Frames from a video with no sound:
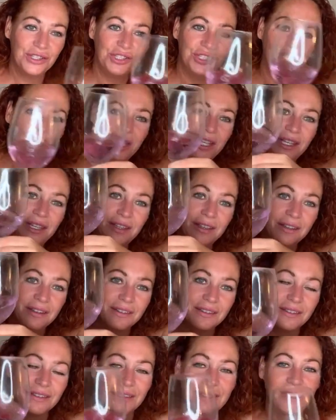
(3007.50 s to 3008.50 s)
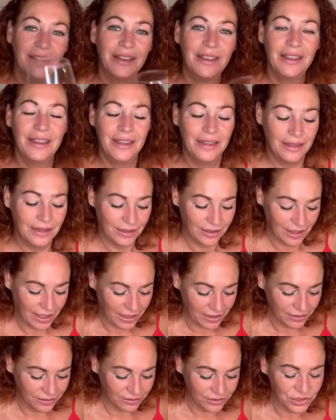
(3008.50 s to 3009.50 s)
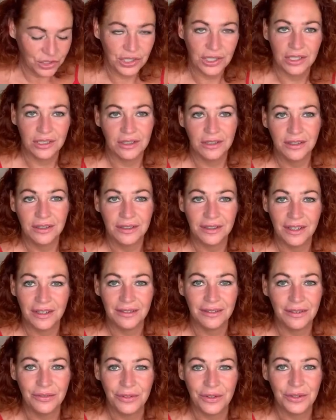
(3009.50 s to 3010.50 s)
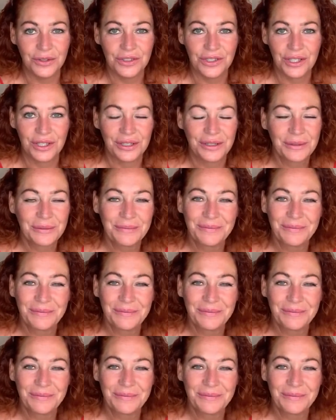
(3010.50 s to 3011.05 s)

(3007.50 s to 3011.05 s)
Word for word: Cheers. And gin is the future.